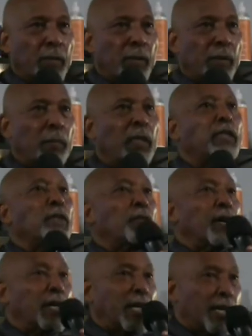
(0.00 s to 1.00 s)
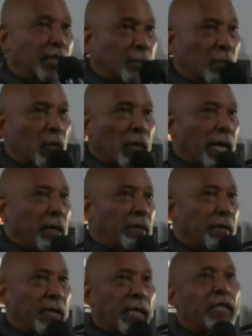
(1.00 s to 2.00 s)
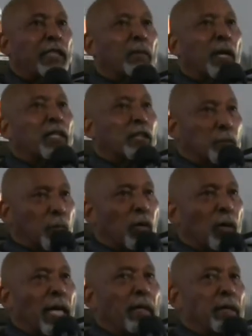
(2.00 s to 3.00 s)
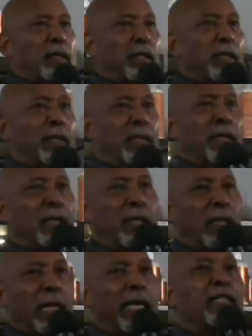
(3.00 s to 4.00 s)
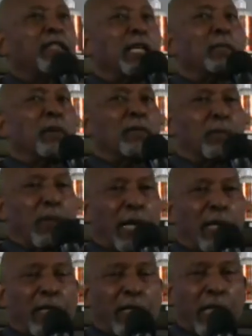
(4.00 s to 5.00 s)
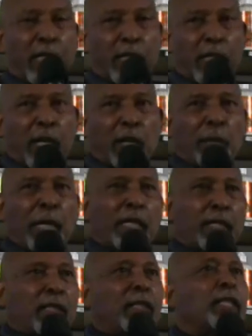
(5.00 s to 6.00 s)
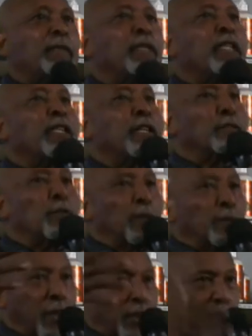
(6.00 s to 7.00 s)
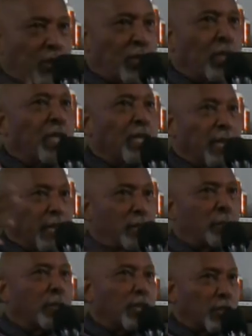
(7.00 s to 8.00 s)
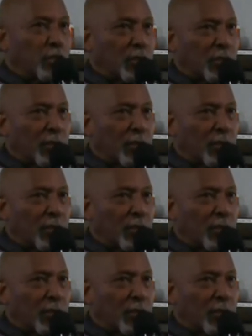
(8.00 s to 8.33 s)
Minister Farrakhan spoke out, and some others spoke out. And some of them, I heard that the young man in Cleveland did reverse his position.